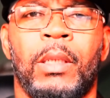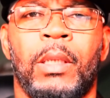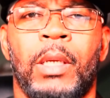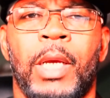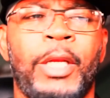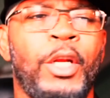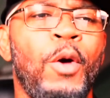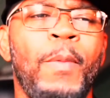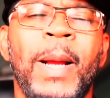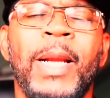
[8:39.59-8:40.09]

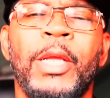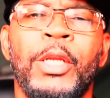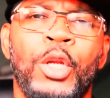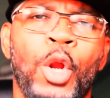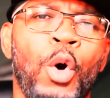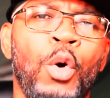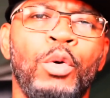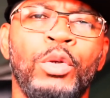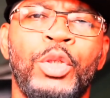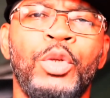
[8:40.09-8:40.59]
And nobody
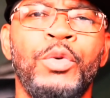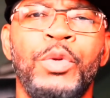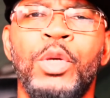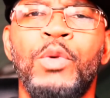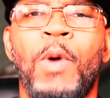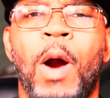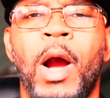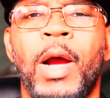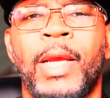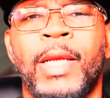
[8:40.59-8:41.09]
knows who you
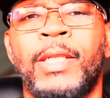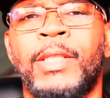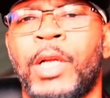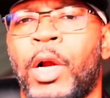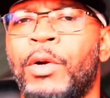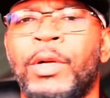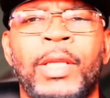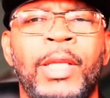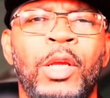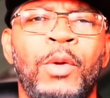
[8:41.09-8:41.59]
are
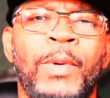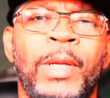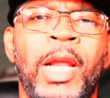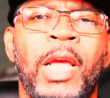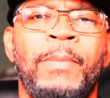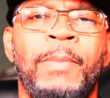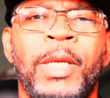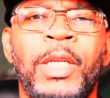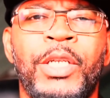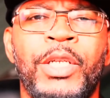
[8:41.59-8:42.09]
internally when they
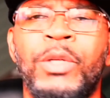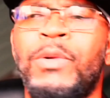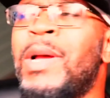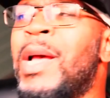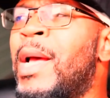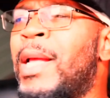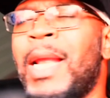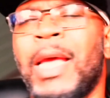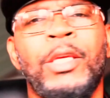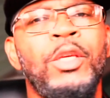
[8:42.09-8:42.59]
meet you.
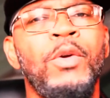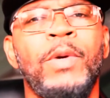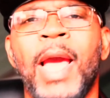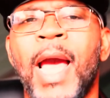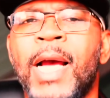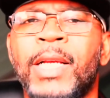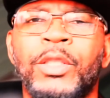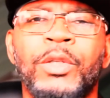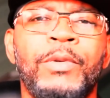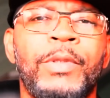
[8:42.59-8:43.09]
Like you
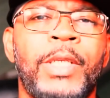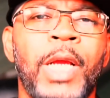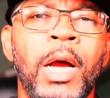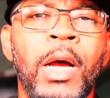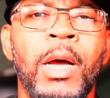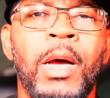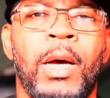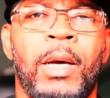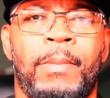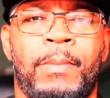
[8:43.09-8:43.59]
guys are
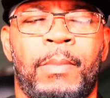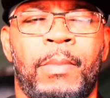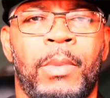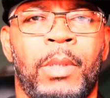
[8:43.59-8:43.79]
dumb.